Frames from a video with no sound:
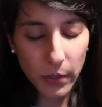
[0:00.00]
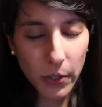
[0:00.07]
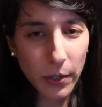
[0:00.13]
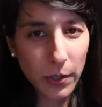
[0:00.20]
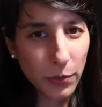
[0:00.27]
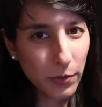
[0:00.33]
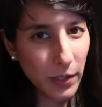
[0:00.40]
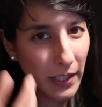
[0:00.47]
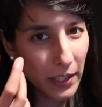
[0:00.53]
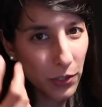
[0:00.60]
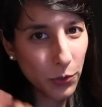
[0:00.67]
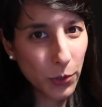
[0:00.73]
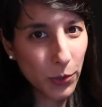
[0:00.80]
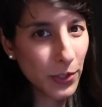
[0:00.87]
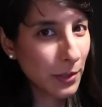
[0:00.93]
you could really
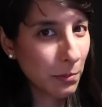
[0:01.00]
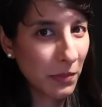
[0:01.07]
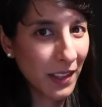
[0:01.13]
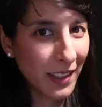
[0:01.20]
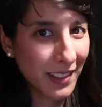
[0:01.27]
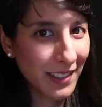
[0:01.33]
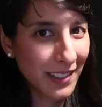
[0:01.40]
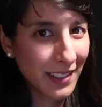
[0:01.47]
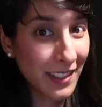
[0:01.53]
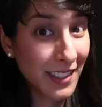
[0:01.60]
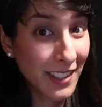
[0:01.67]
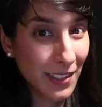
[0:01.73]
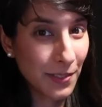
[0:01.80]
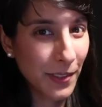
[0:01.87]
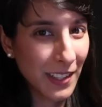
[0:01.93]
draw some things
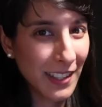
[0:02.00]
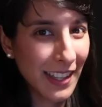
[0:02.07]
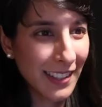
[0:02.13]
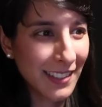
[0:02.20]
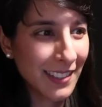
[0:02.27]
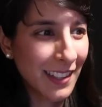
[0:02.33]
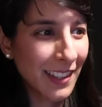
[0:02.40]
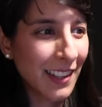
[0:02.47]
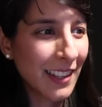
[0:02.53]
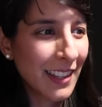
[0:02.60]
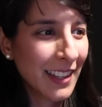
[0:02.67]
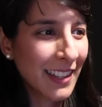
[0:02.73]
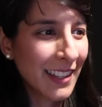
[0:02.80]
this is fantastic